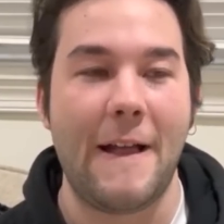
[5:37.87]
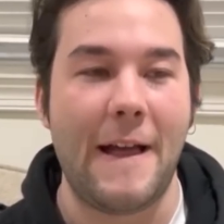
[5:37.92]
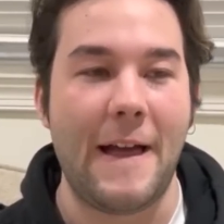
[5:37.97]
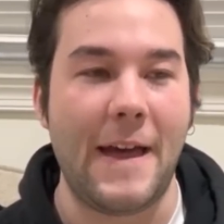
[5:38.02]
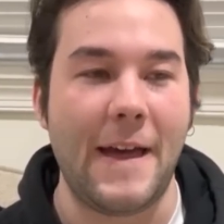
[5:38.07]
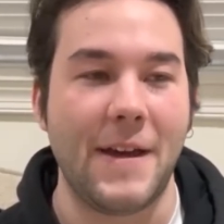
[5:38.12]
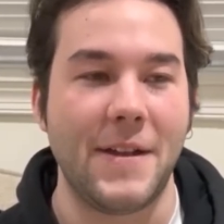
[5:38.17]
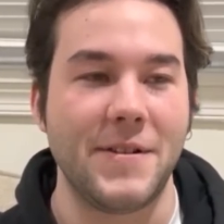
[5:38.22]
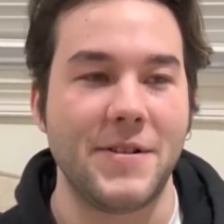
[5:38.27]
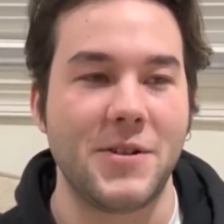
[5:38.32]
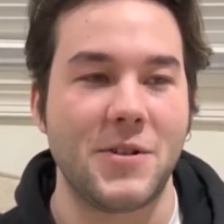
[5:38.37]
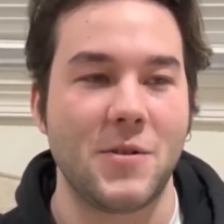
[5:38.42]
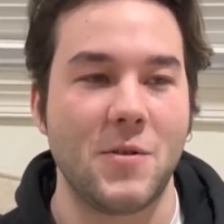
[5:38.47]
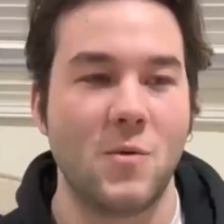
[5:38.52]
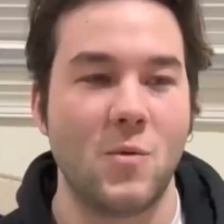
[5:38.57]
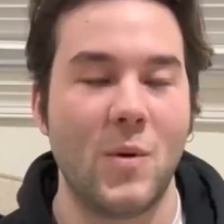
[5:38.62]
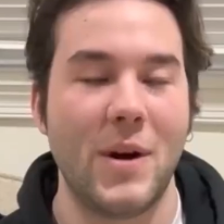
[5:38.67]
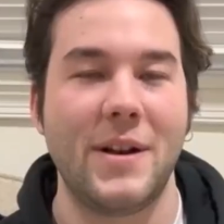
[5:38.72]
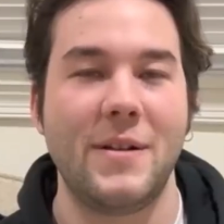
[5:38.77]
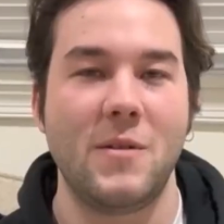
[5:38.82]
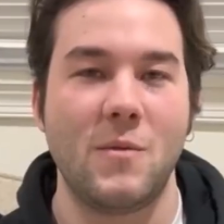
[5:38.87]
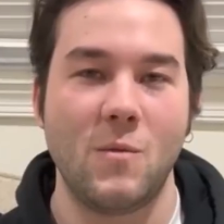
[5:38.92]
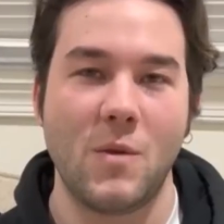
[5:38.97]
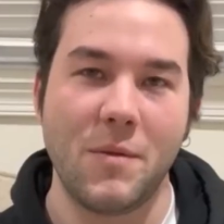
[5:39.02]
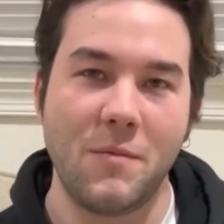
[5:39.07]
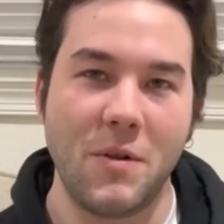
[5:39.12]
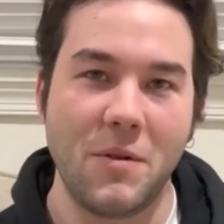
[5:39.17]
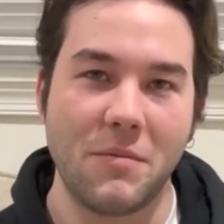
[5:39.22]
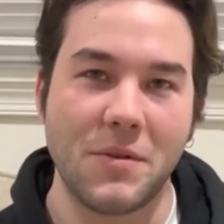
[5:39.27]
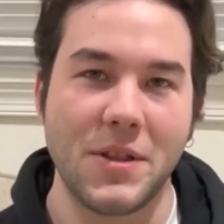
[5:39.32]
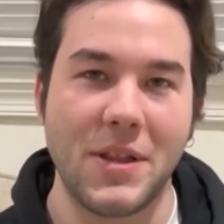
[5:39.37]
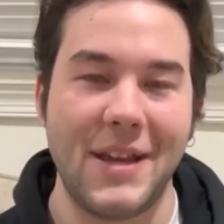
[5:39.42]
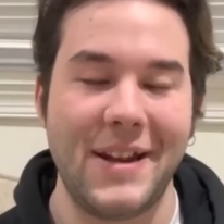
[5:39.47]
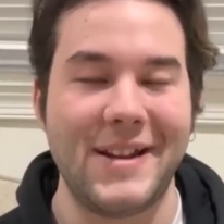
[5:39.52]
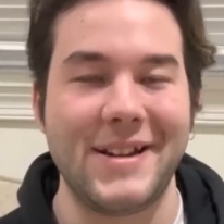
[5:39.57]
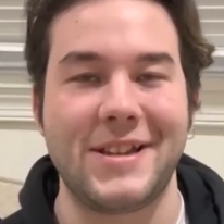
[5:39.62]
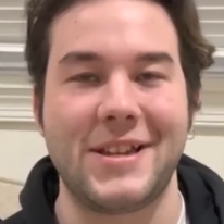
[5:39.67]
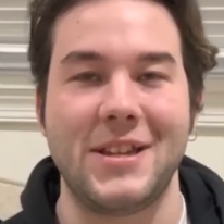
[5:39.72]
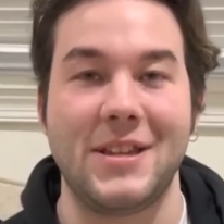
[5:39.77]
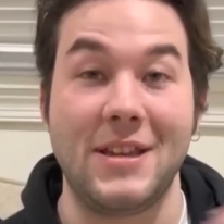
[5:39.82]
And when we relate
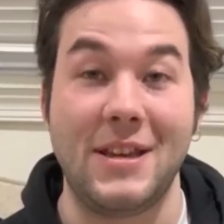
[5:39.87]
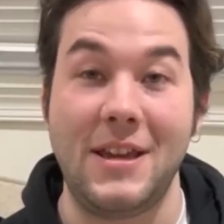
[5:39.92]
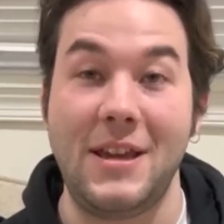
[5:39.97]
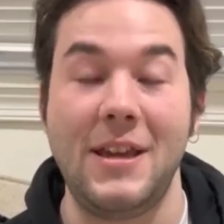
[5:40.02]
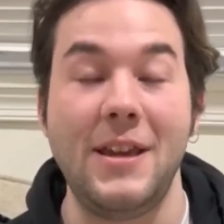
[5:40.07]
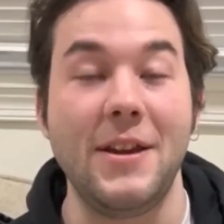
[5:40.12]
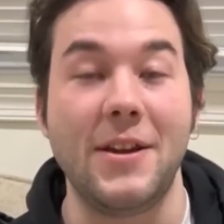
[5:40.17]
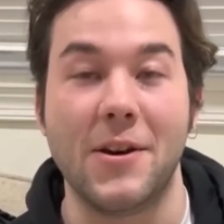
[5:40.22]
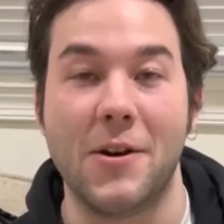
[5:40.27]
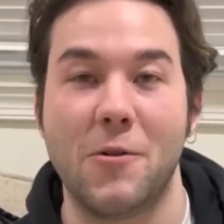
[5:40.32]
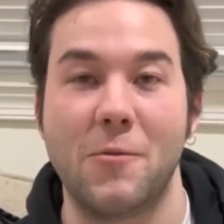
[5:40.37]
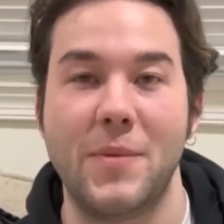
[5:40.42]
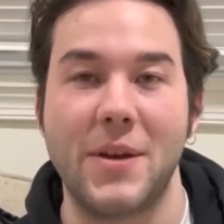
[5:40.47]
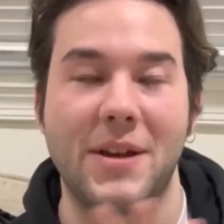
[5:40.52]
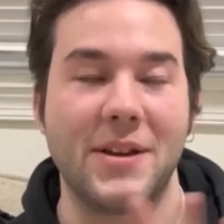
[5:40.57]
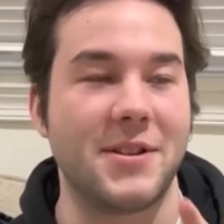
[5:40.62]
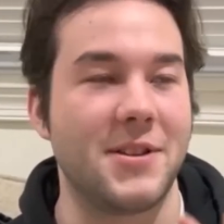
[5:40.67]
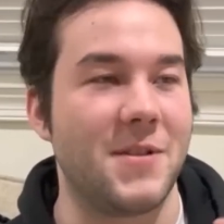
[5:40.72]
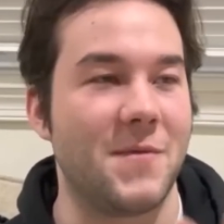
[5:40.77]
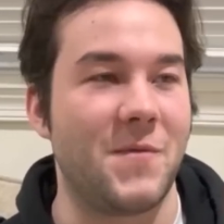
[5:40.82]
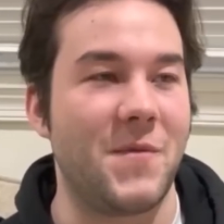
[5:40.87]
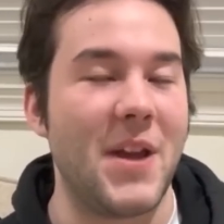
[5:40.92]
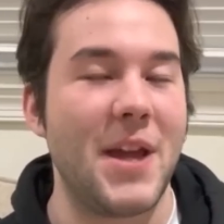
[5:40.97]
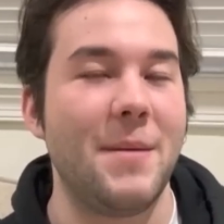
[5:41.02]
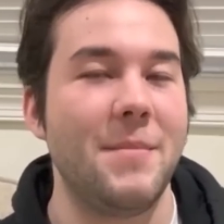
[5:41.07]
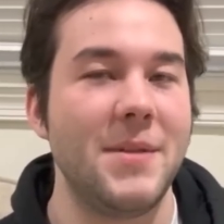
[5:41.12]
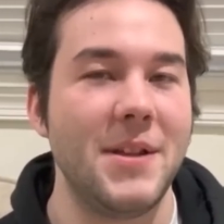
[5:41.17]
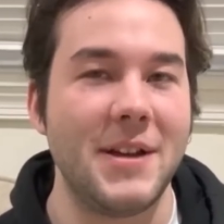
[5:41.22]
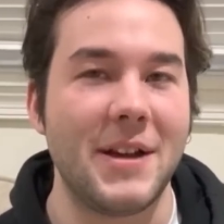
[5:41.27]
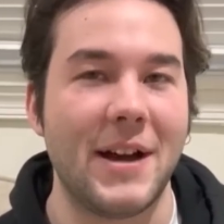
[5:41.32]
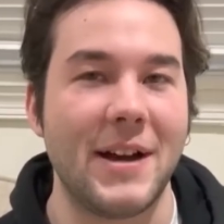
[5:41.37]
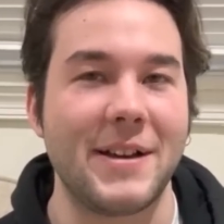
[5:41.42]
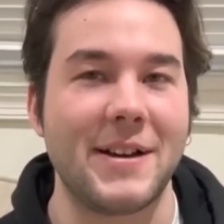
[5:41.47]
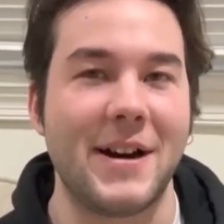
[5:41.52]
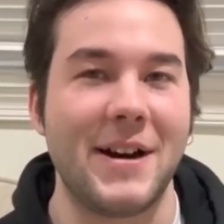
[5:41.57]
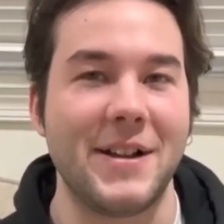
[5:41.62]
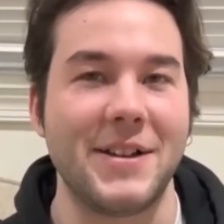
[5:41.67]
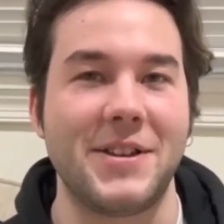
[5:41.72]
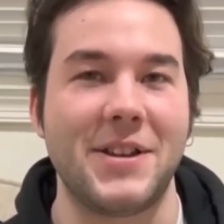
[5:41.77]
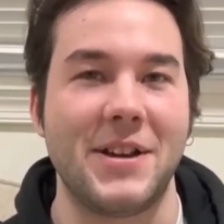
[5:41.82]
it to the ego, because the Family Guy
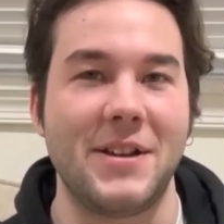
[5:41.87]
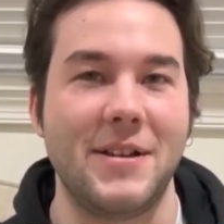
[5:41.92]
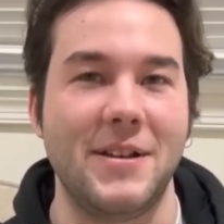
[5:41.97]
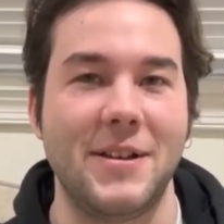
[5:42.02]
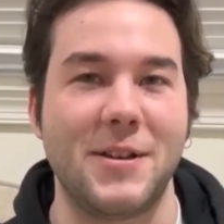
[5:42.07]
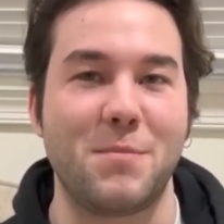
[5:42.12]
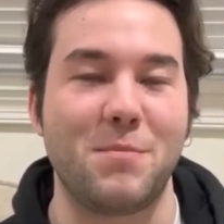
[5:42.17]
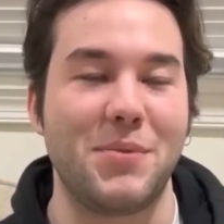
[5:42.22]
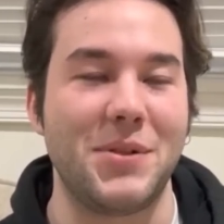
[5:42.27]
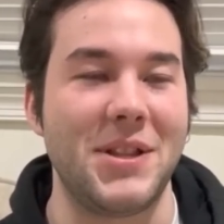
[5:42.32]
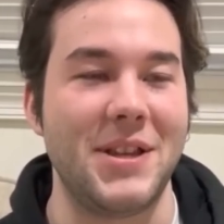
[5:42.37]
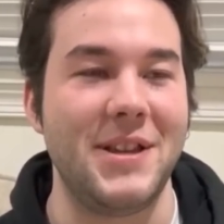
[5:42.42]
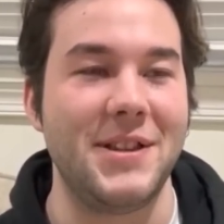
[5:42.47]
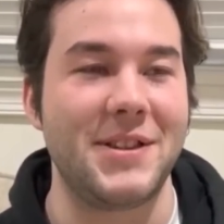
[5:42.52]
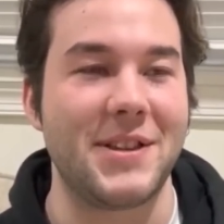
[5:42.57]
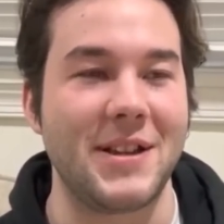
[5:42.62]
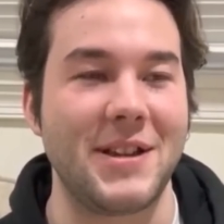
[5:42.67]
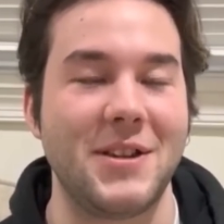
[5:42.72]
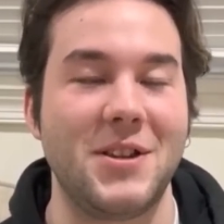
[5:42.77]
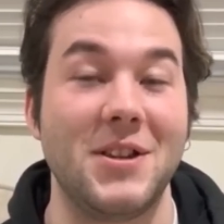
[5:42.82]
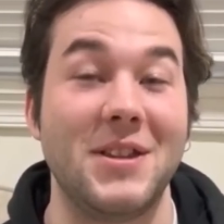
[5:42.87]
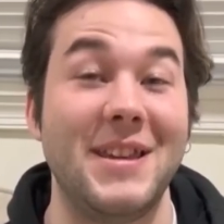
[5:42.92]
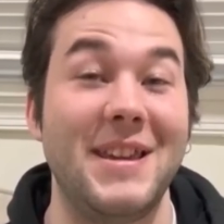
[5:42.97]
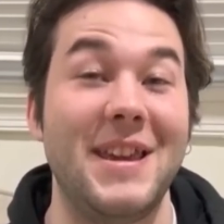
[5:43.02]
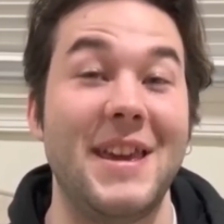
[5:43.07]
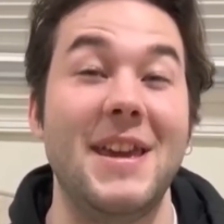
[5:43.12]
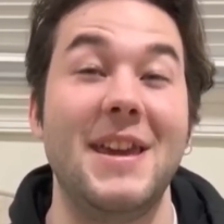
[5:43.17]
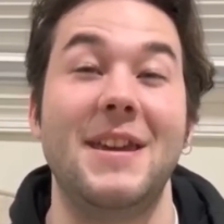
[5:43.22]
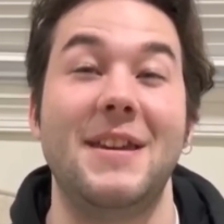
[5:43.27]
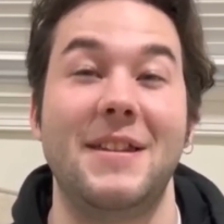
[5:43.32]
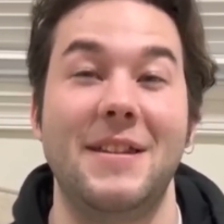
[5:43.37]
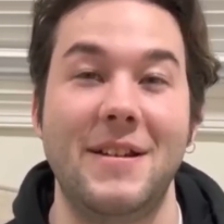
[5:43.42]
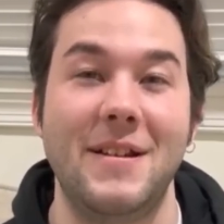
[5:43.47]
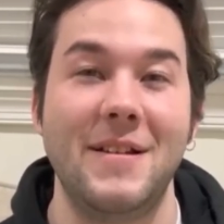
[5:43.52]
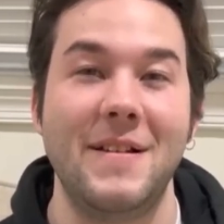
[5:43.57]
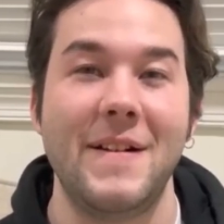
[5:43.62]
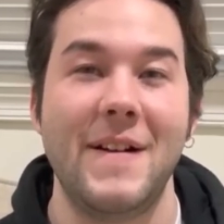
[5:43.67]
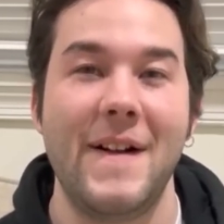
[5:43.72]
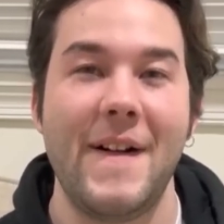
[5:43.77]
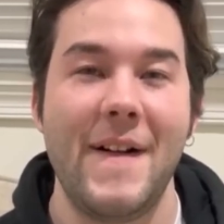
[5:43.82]
content is pleasing to the id,
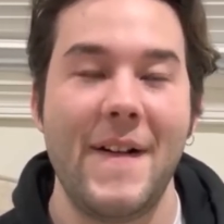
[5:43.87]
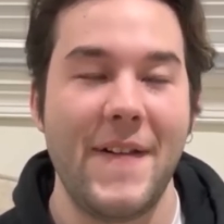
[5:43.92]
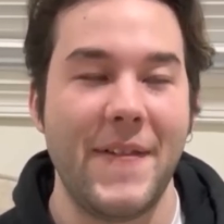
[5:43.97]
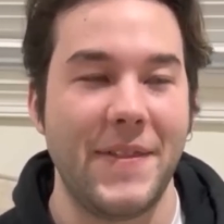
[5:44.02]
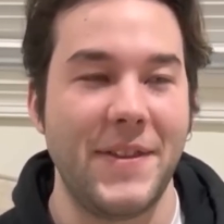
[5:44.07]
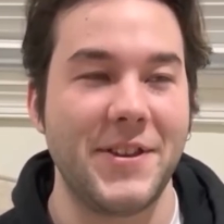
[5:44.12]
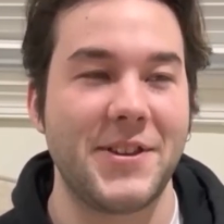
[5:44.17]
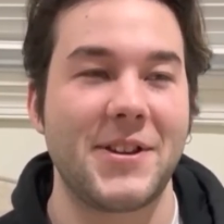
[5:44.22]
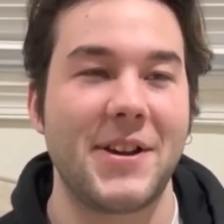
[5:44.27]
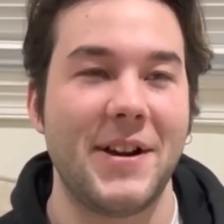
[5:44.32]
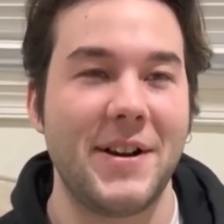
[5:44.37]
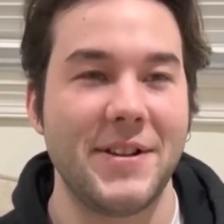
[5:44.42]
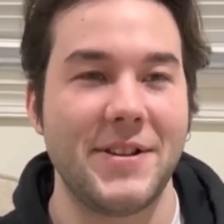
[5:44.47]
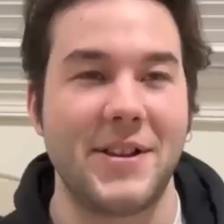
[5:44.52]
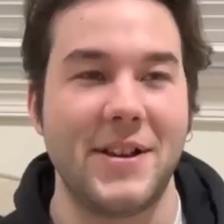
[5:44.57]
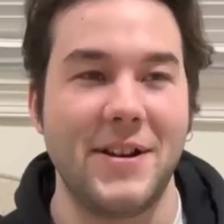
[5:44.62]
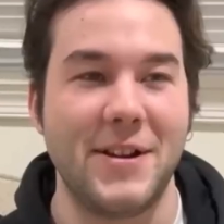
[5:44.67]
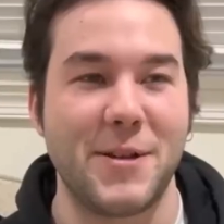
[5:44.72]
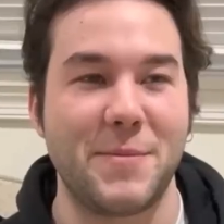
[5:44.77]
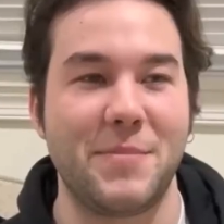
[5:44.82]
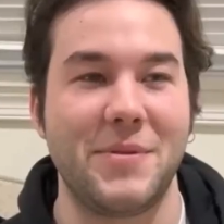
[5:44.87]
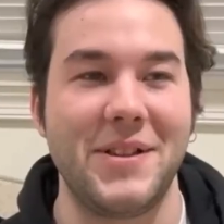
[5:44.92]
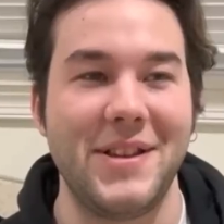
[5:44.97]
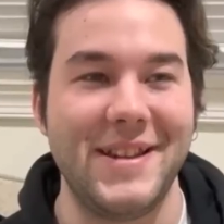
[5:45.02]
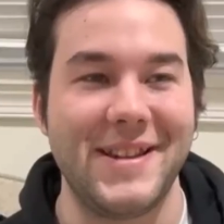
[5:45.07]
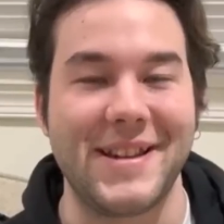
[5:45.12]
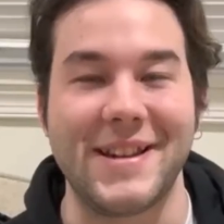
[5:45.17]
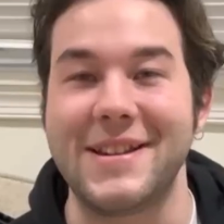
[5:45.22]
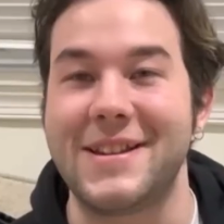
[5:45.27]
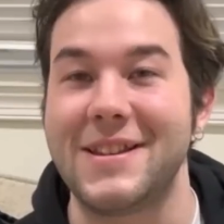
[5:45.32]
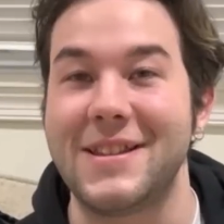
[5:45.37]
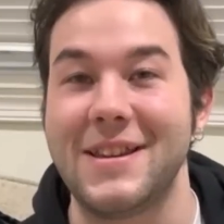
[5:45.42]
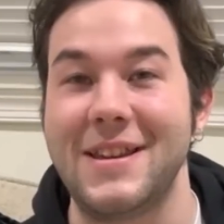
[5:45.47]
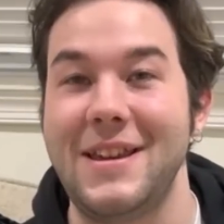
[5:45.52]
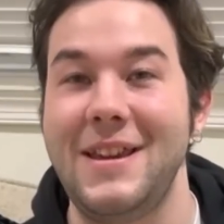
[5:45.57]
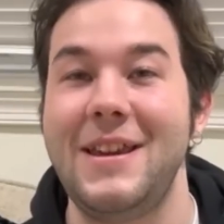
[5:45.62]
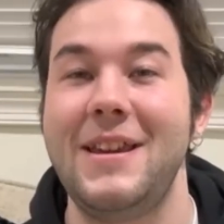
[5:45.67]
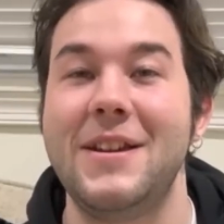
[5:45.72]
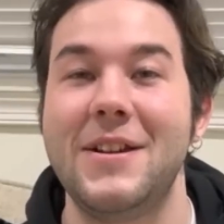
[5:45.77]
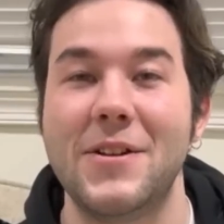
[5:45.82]
this content is pleasing to the
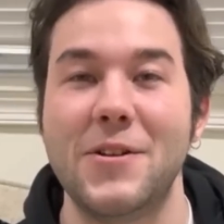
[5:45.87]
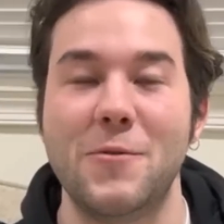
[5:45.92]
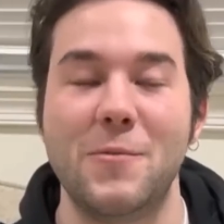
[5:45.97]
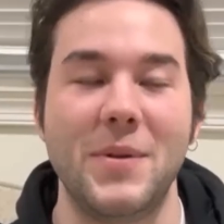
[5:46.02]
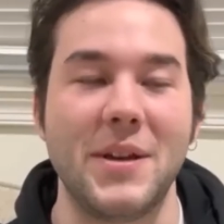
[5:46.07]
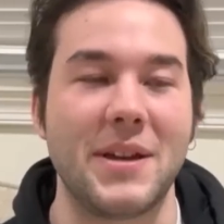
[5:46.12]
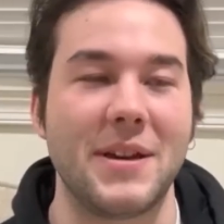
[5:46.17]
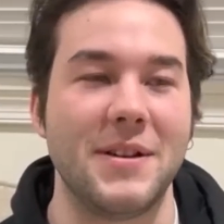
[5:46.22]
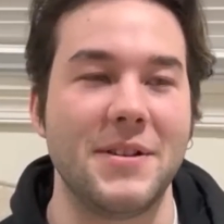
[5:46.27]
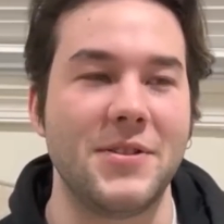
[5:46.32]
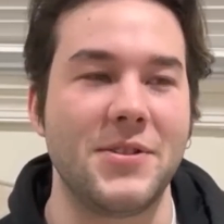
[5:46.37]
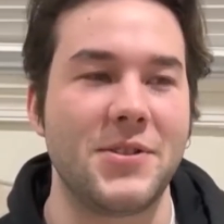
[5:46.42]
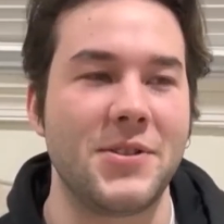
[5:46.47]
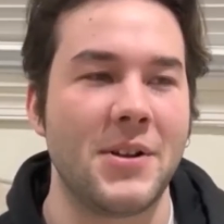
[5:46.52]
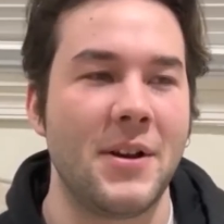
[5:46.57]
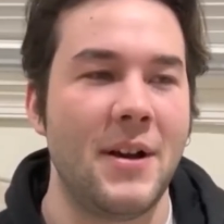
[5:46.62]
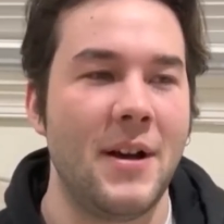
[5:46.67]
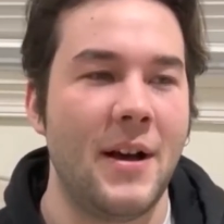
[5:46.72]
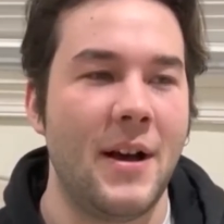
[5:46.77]
ego because